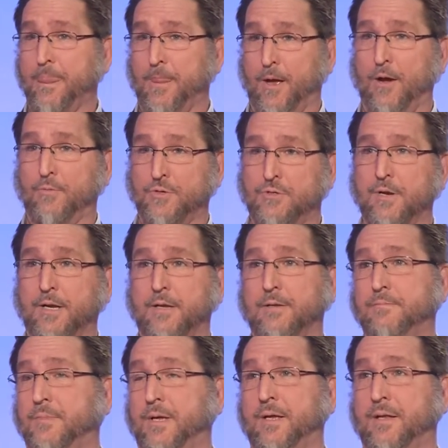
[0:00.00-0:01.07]
I was drinking.
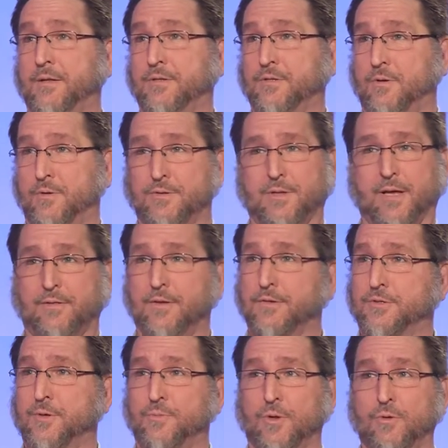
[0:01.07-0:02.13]
And so it's like, there's
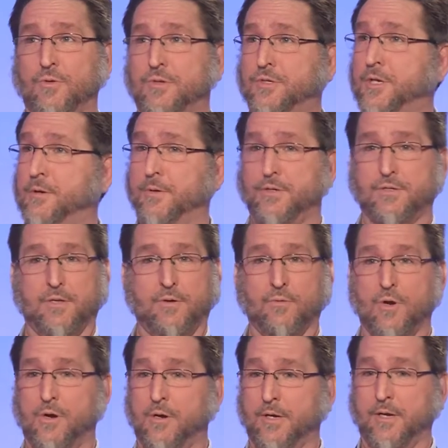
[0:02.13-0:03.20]
something seriously
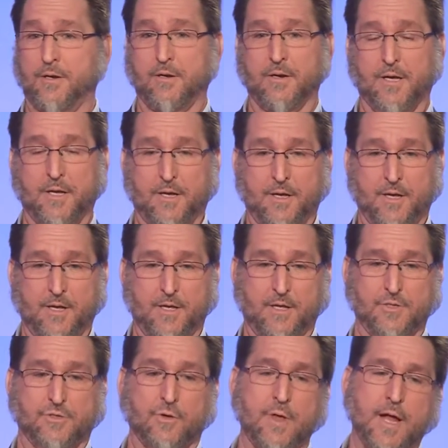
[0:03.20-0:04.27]
wrong here.
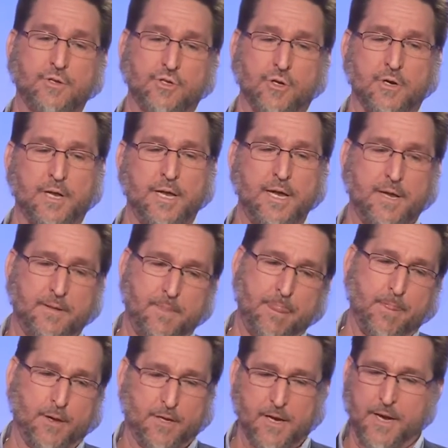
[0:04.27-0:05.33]
So that journey
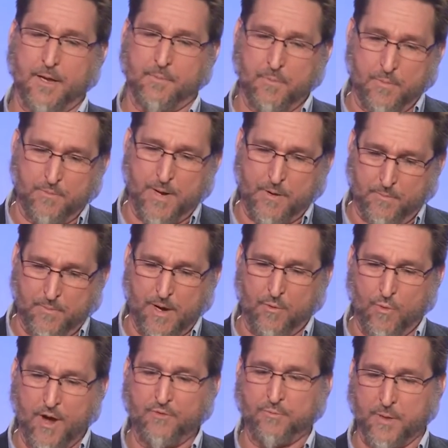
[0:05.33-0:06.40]
kind of, my, my
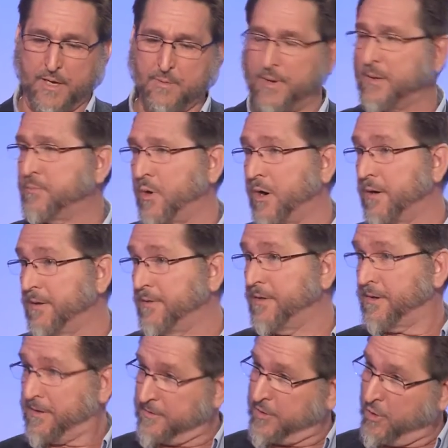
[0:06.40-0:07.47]
wife played a big part in
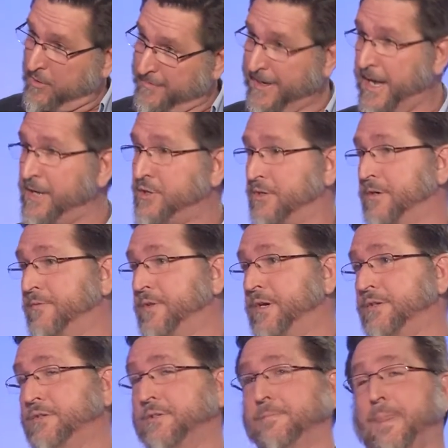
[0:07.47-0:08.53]
the culmination of
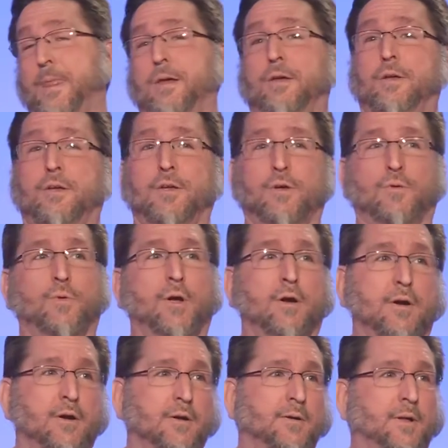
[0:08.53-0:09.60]
this. Mm-hmm
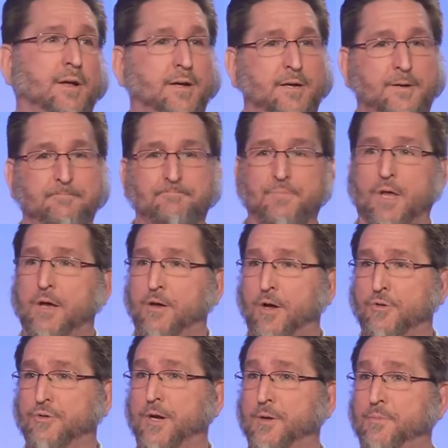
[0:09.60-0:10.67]
where um, I'll
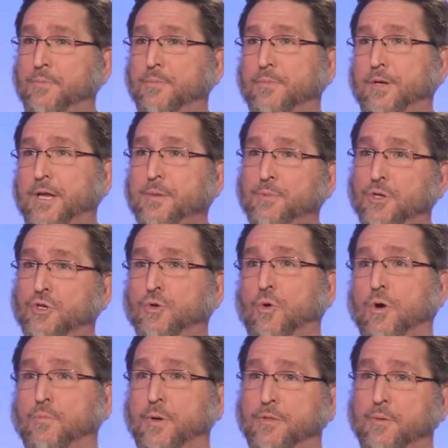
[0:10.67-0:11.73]
try to keep it
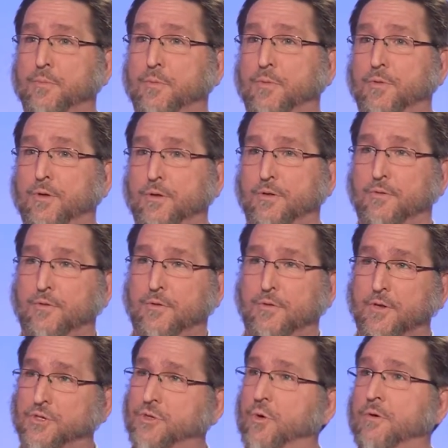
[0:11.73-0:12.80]
short, but the, the,
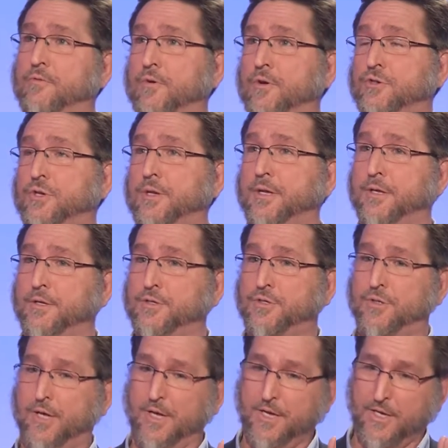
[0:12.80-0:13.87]
the, short version
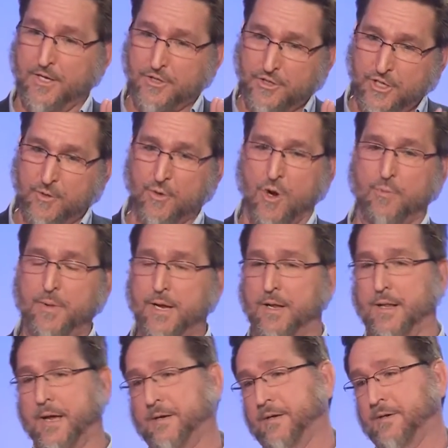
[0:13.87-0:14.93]
is she wrote me a
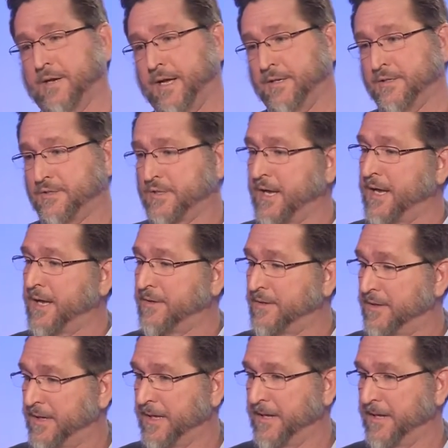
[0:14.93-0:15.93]
letter and said,